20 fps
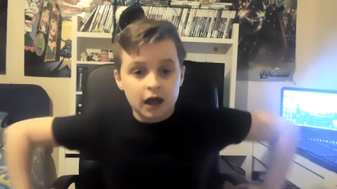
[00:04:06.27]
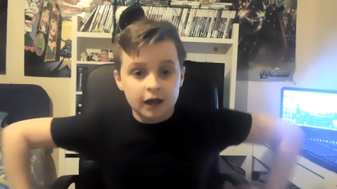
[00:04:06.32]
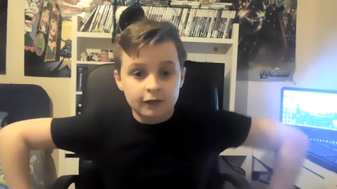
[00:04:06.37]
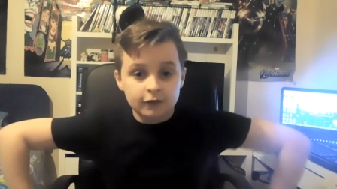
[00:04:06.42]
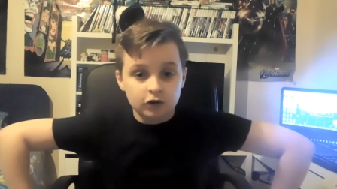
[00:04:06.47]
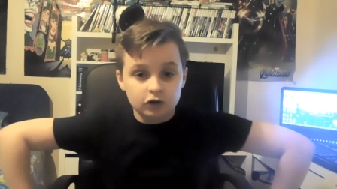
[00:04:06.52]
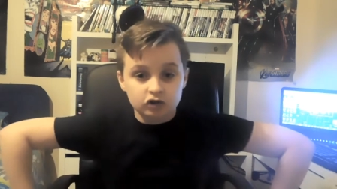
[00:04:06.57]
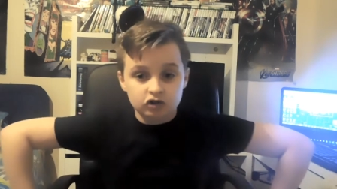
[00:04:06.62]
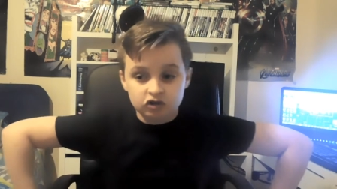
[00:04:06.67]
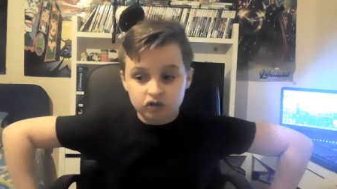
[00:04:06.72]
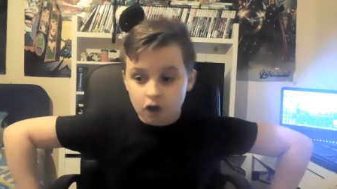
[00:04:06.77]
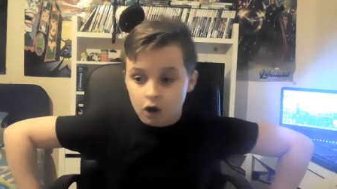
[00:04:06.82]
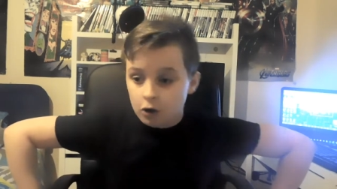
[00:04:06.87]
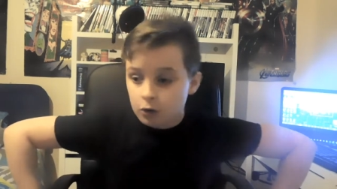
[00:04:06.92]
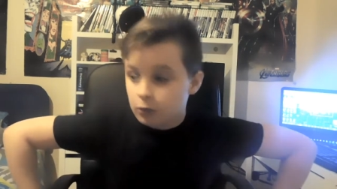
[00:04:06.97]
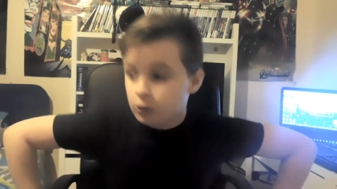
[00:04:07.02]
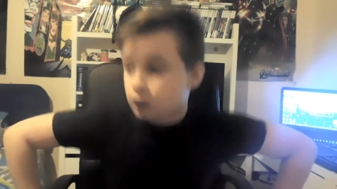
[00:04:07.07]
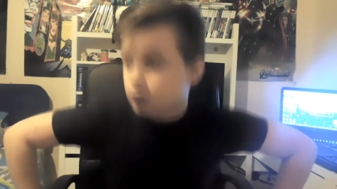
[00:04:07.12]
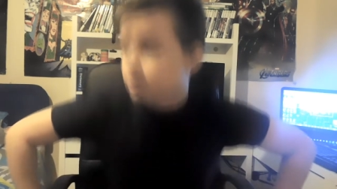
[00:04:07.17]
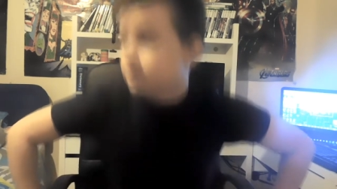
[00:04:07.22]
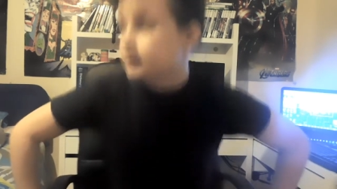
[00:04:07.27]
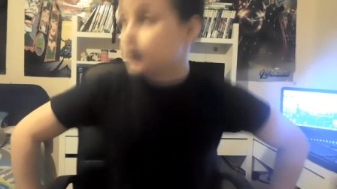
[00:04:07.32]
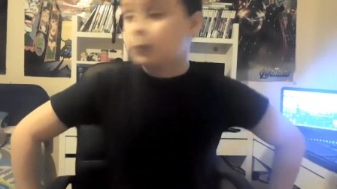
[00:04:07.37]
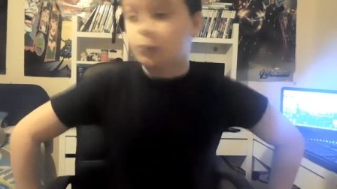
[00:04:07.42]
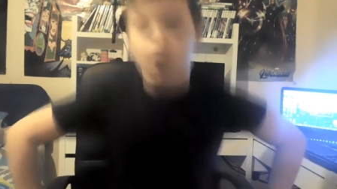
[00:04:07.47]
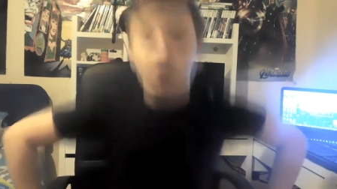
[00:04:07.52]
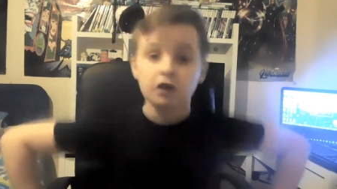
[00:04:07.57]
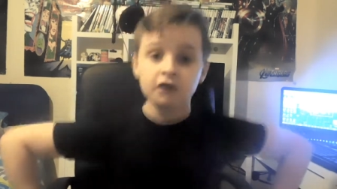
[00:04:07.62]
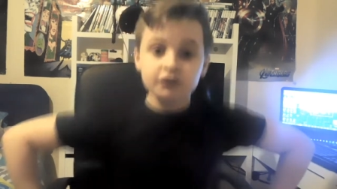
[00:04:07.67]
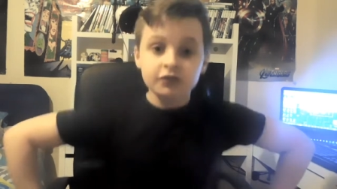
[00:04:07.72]
and they'll just go up,
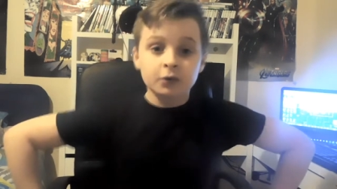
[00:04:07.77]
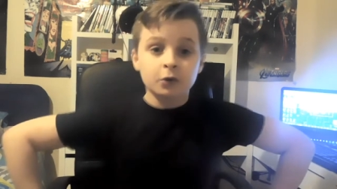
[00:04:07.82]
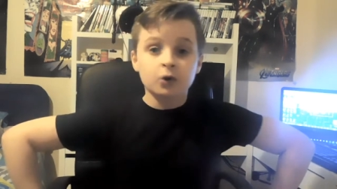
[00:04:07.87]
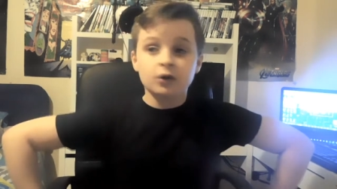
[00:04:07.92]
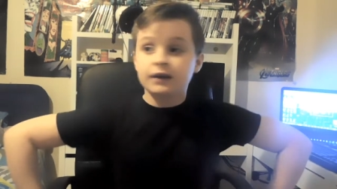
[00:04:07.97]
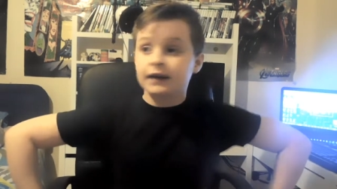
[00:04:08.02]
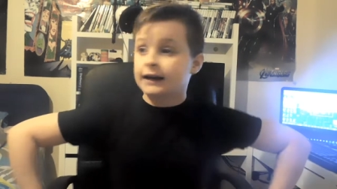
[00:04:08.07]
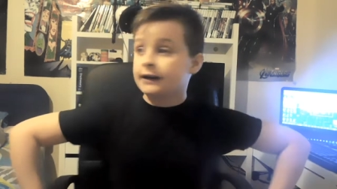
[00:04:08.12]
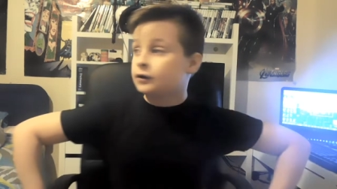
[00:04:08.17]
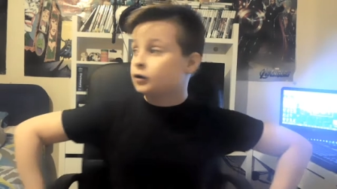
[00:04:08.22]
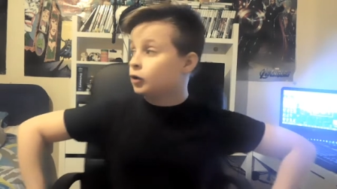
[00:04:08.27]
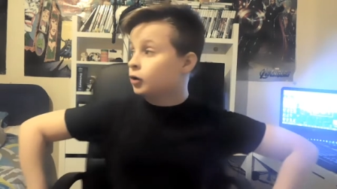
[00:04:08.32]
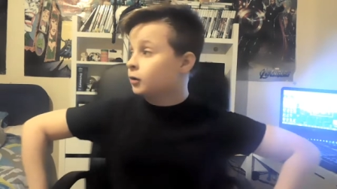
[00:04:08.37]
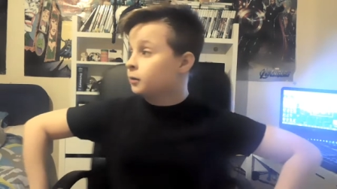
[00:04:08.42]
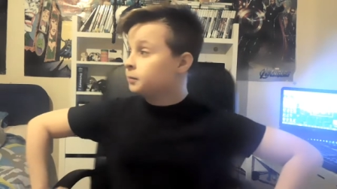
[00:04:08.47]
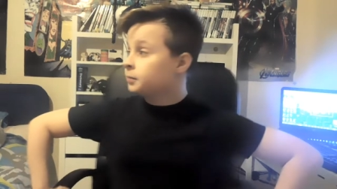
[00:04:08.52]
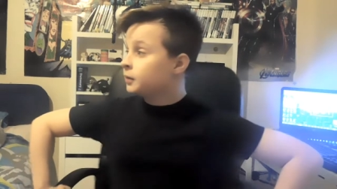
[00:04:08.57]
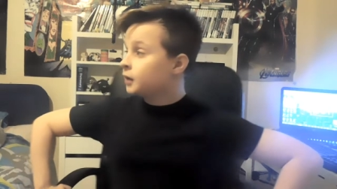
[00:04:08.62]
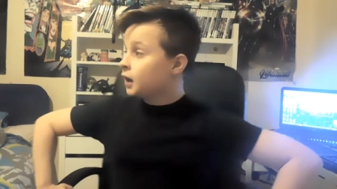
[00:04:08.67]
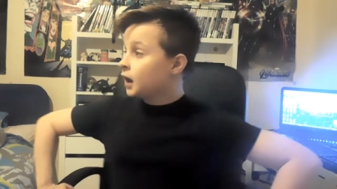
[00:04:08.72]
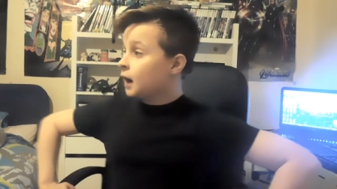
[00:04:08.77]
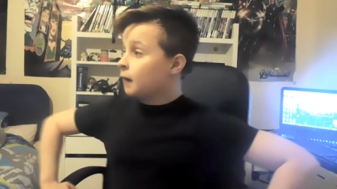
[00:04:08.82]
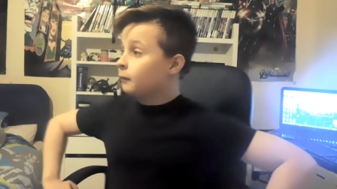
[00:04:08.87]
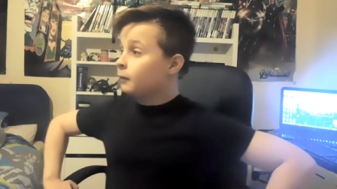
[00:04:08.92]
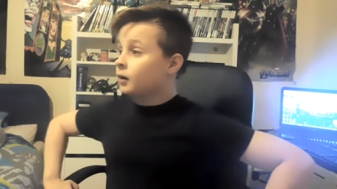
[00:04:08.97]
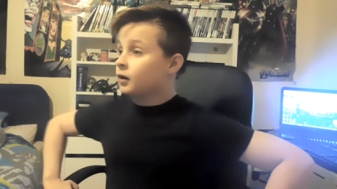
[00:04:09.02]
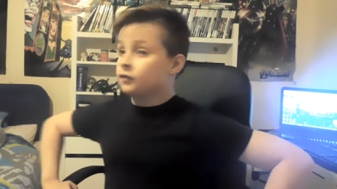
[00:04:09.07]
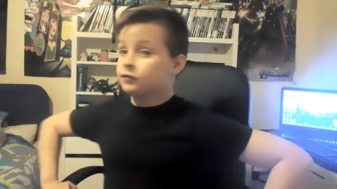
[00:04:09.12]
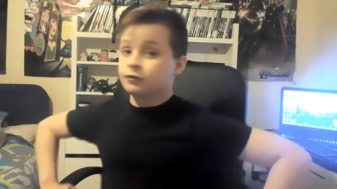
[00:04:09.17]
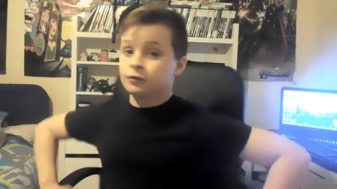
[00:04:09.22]
and one of them will get up
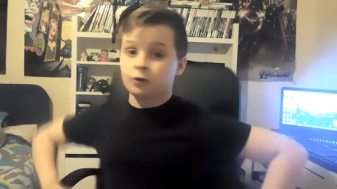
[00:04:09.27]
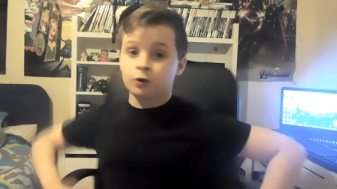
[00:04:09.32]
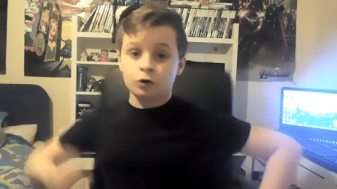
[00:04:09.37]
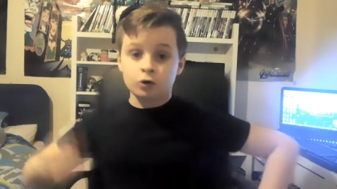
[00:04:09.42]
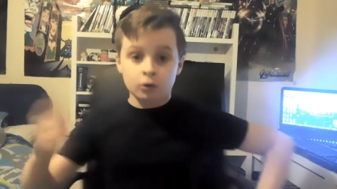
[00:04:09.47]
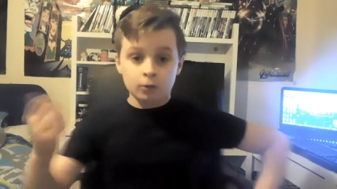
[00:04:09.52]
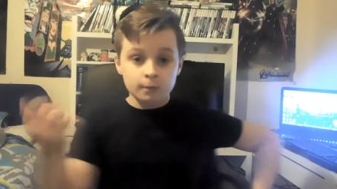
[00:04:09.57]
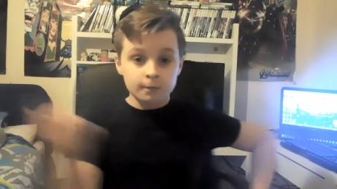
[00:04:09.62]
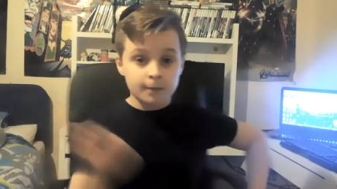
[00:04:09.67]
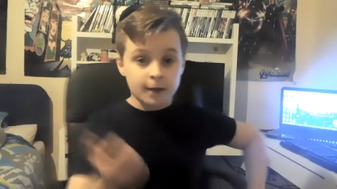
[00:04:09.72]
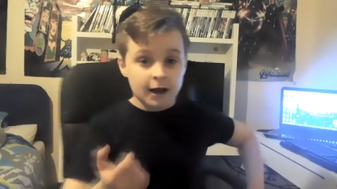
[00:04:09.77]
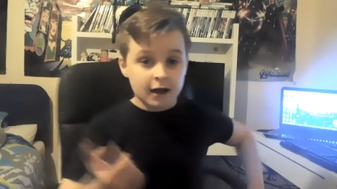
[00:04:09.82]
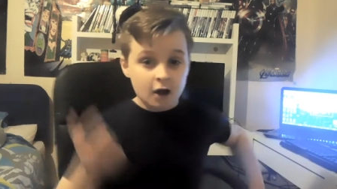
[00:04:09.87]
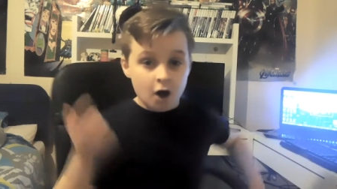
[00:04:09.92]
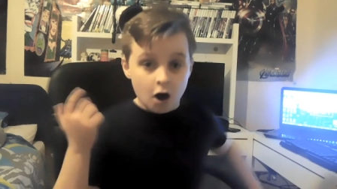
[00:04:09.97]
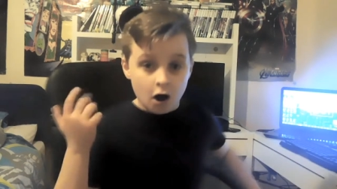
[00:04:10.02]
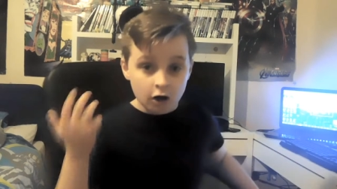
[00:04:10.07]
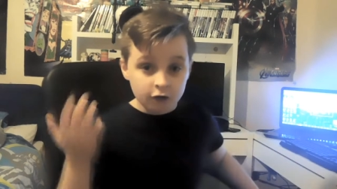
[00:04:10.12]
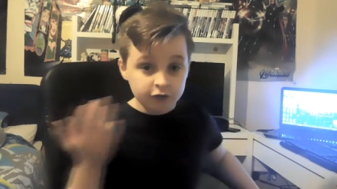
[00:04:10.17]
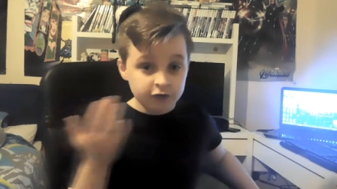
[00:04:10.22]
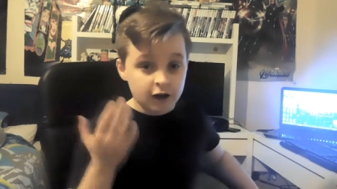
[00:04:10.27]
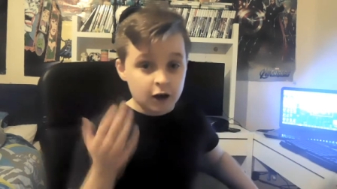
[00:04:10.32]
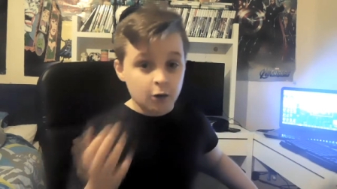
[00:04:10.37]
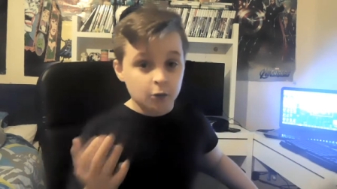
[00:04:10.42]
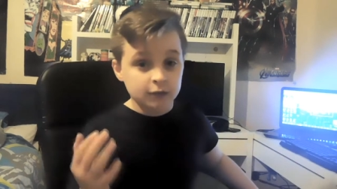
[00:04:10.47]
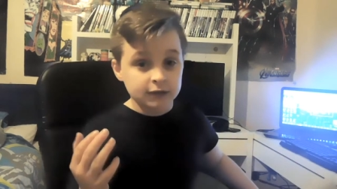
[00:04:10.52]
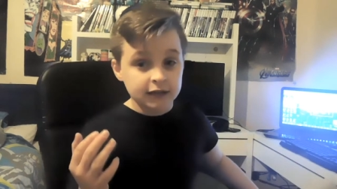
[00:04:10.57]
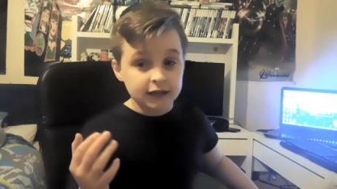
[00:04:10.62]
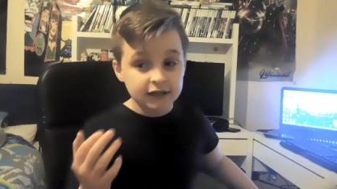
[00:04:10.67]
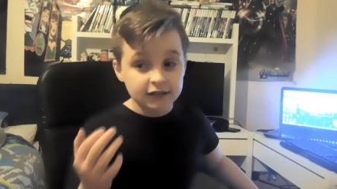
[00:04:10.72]
and one of them will come back half an
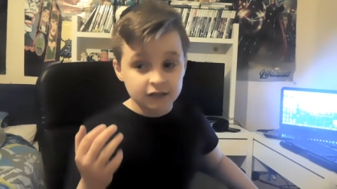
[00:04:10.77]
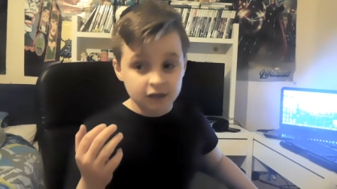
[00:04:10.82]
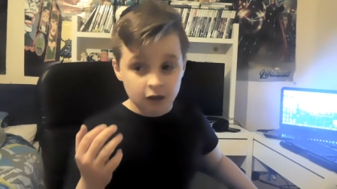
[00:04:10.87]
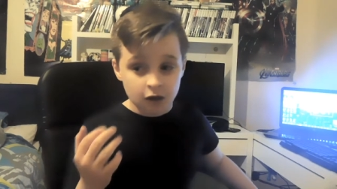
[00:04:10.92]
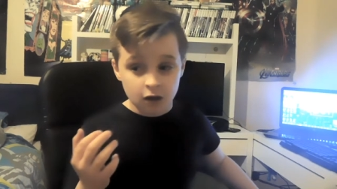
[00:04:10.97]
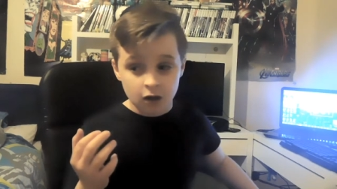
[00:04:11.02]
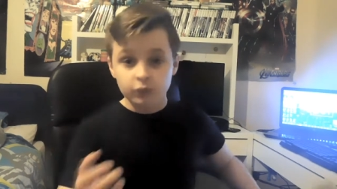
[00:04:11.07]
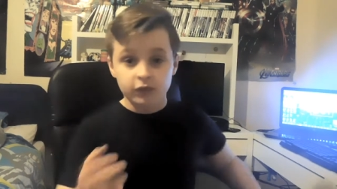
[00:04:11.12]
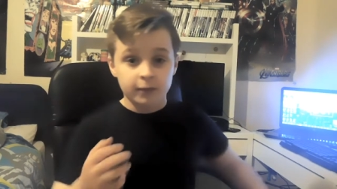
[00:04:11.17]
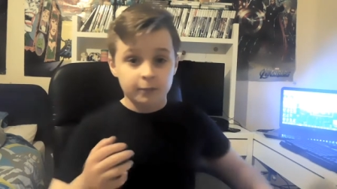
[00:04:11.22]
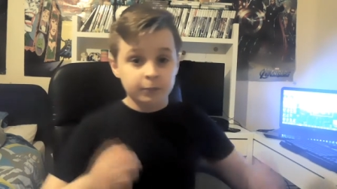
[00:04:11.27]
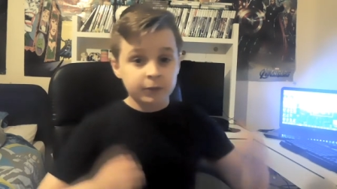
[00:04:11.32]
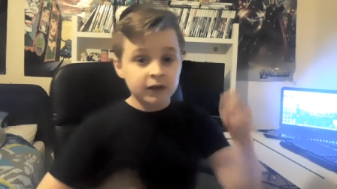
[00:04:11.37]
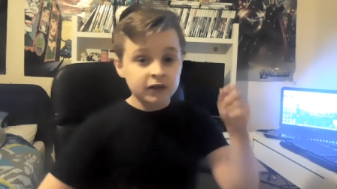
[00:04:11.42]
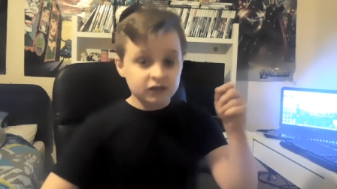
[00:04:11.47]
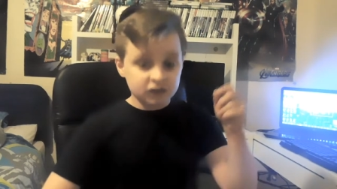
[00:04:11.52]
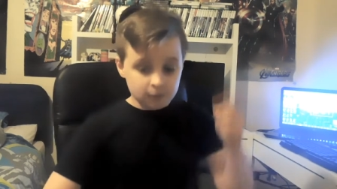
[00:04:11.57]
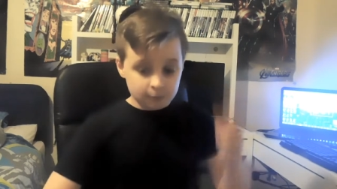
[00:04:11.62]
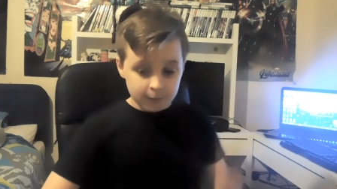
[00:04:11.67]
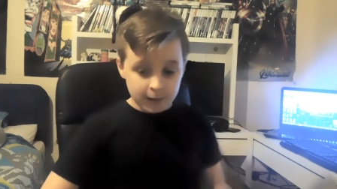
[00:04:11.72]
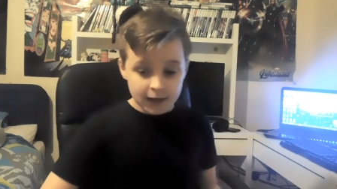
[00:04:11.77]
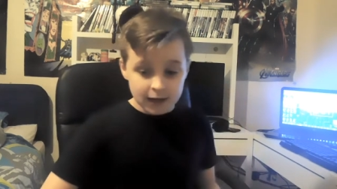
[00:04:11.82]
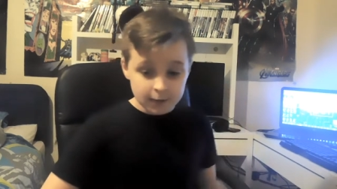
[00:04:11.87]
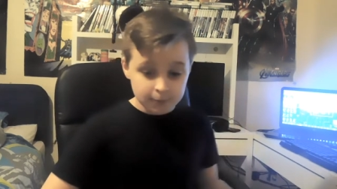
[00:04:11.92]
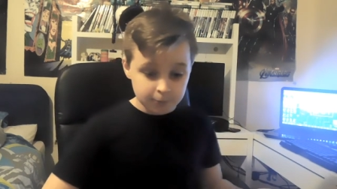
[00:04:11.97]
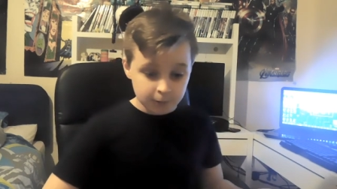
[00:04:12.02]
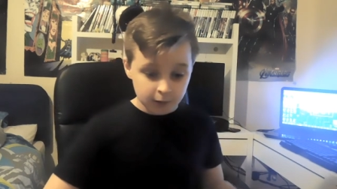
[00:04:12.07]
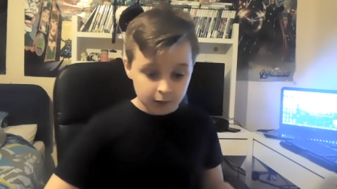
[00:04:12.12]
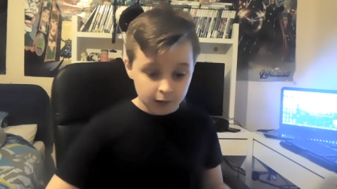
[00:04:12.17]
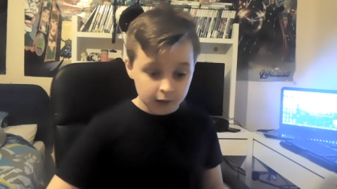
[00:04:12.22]
hour later with a piece of
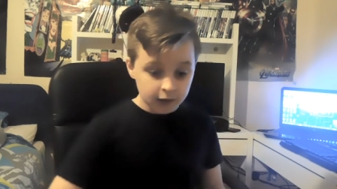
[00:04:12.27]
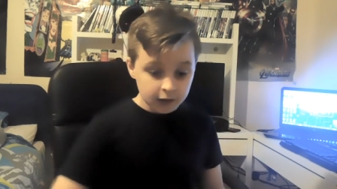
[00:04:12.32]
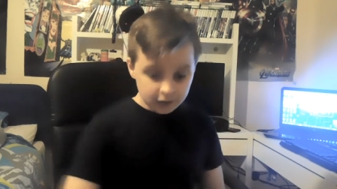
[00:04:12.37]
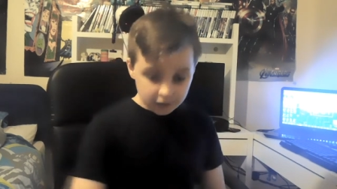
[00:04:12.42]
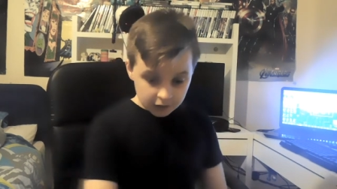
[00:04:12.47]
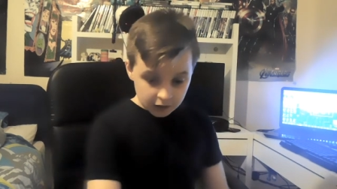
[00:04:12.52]
paper